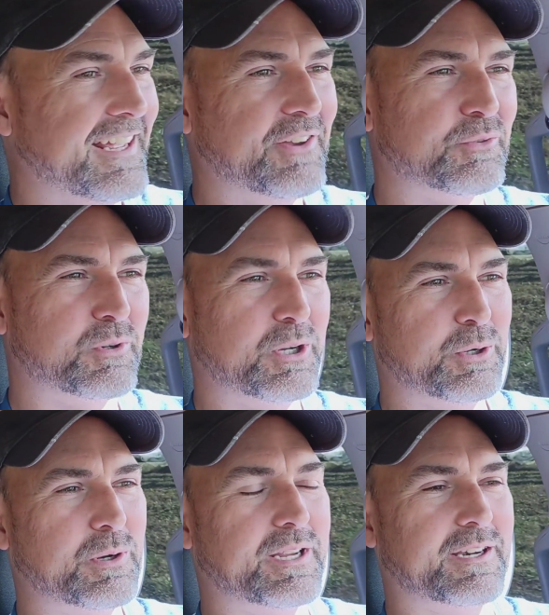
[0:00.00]
down the
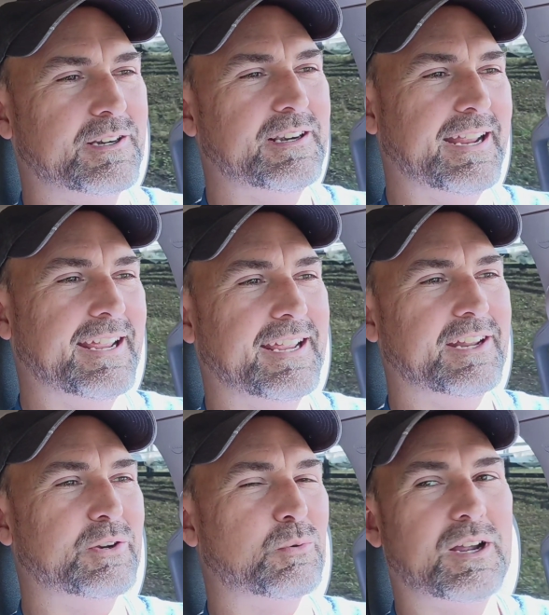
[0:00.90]
road here,
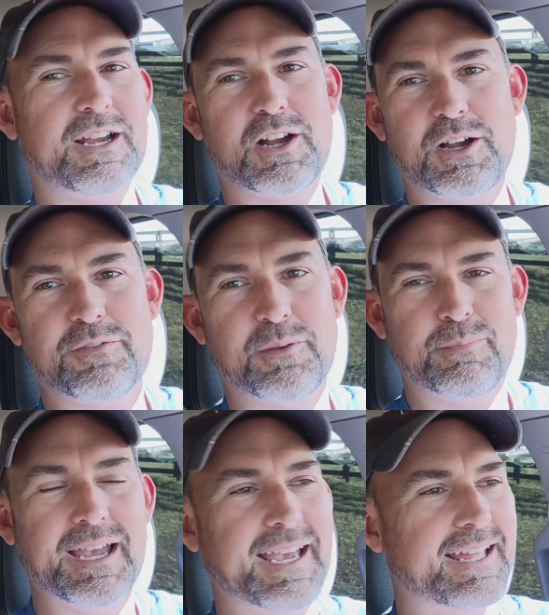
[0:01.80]
and right off the
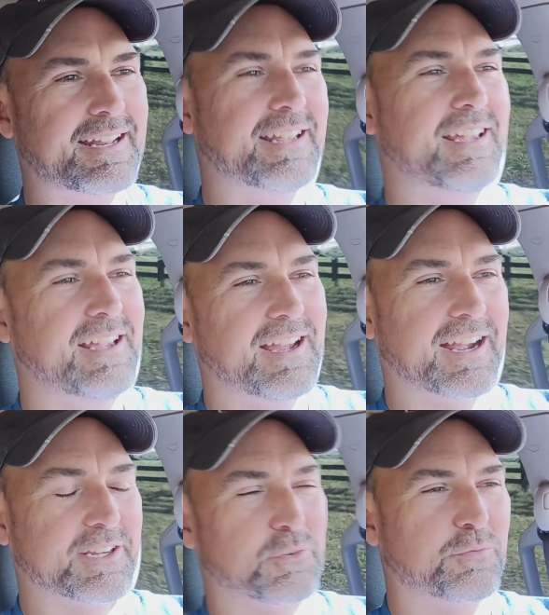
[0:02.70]
bat,
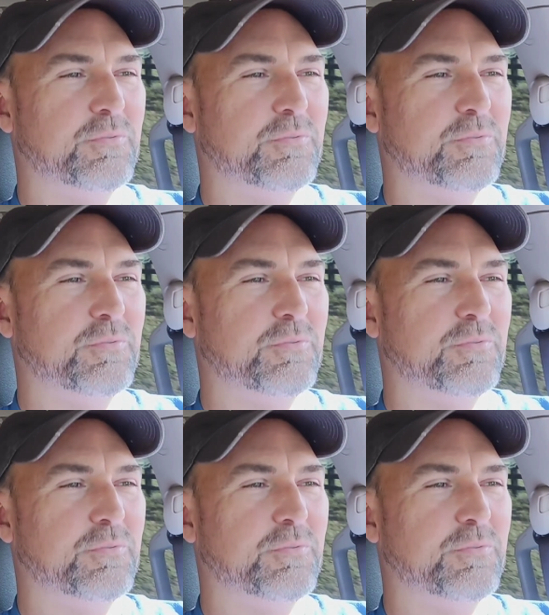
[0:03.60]
I can